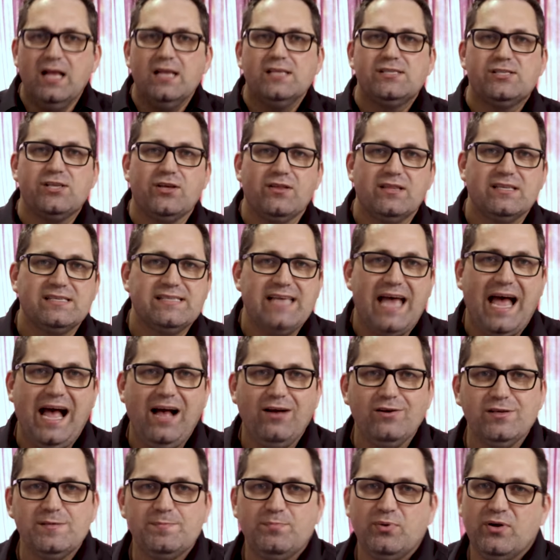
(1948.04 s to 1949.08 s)
So the
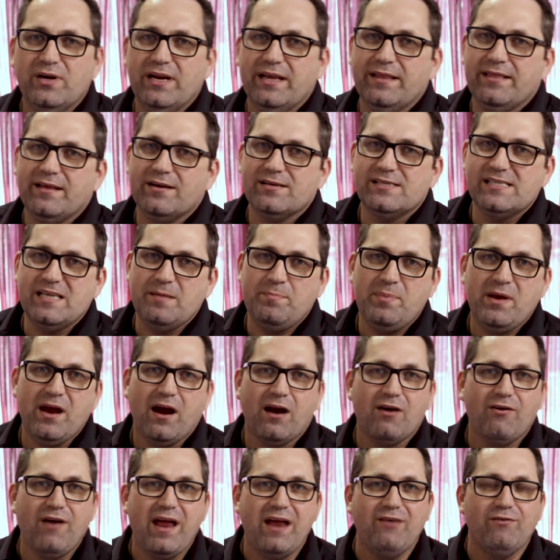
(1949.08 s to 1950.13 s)
Zahaus put in their C P
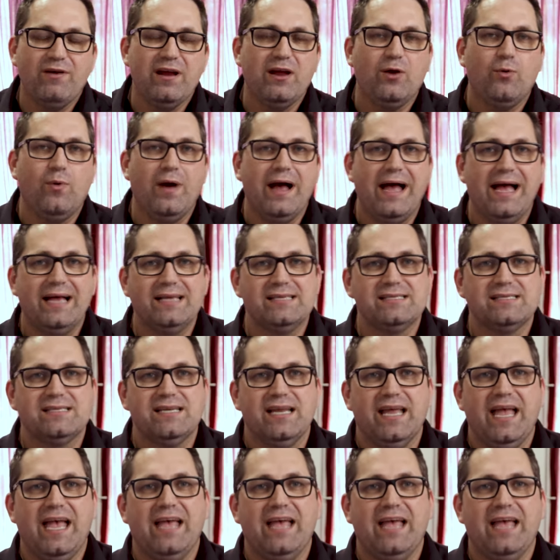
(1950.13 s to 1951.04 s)
R A request